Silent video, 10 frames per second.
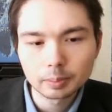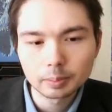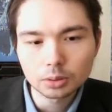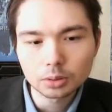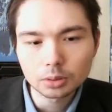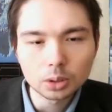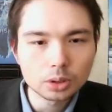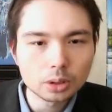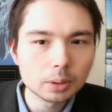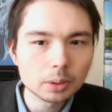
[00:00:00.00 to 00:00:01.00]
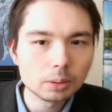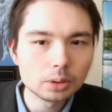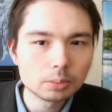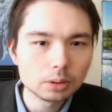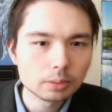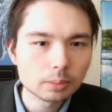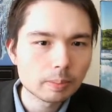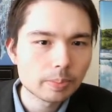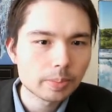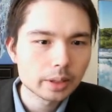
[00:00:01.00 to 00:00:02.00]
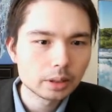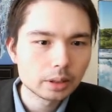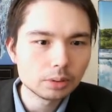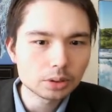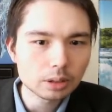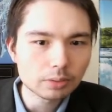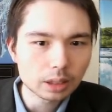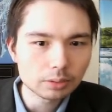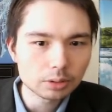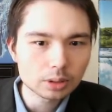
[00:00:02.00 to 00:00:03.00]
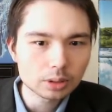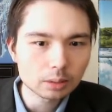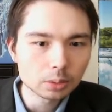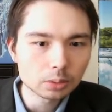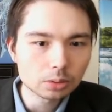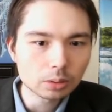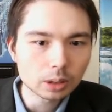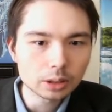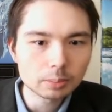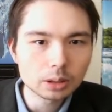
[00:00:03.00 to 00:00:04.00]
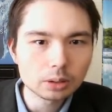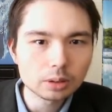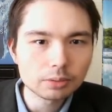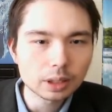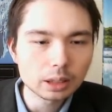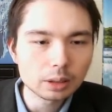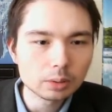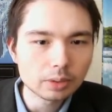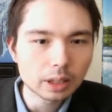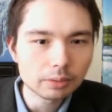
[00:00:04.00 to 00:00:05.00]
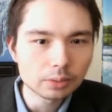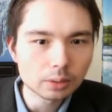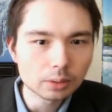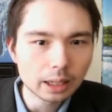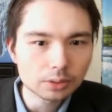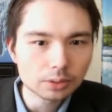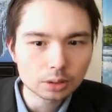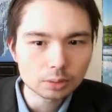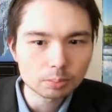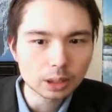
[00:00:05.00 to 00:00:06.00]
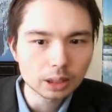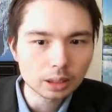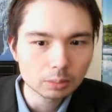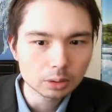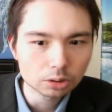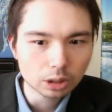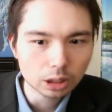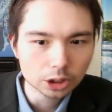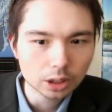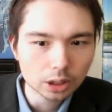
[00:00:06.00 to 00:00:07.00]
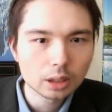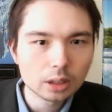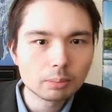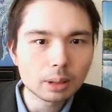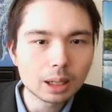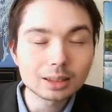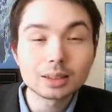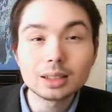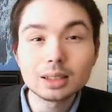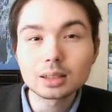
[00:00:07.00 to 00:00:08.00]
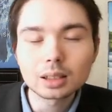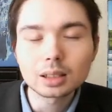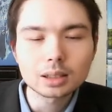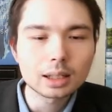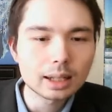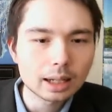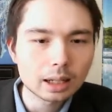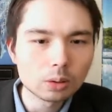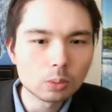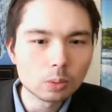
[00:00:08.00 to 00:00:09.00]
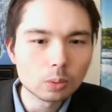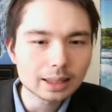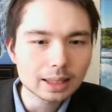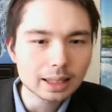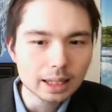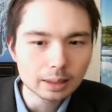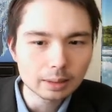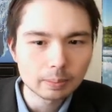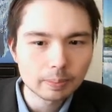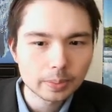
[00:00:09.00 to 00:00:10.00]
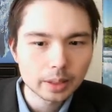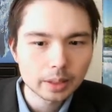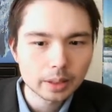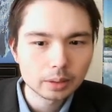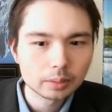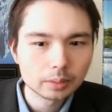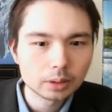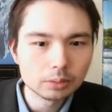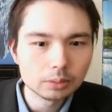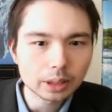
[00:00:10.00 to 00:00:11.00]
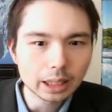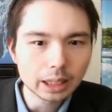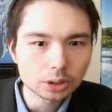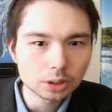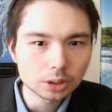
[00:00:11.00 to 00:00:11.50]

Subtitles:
So it's a multi-purpose move. Rook c5, you attack the pawn twice, but you defend it with f4, f6, breaking up the structure. But this does allow white in. Rook h2.